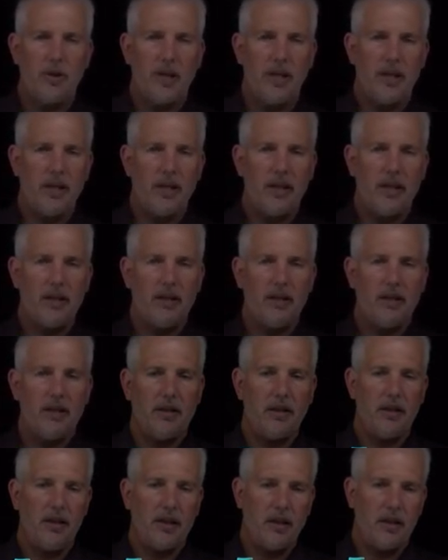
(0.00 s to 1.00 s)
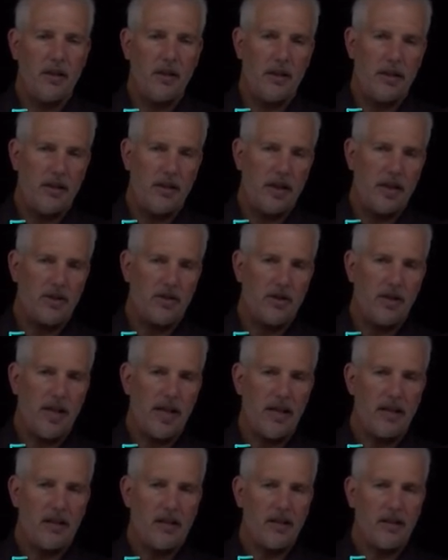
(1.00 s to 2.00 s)
and then the, uh, next to that
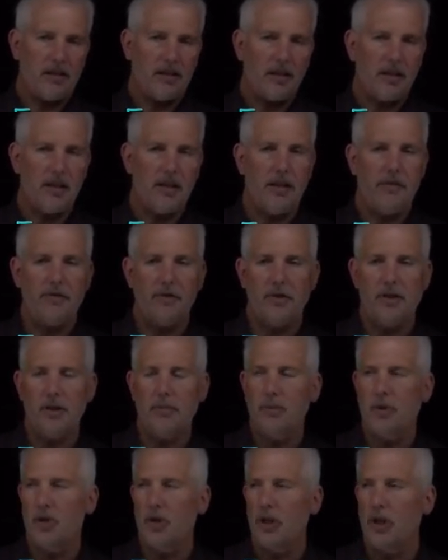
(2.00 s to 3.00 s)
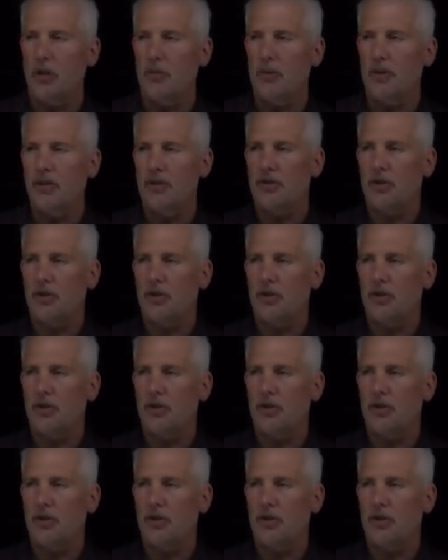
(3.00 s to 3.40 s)
is listed the different symmetry elements.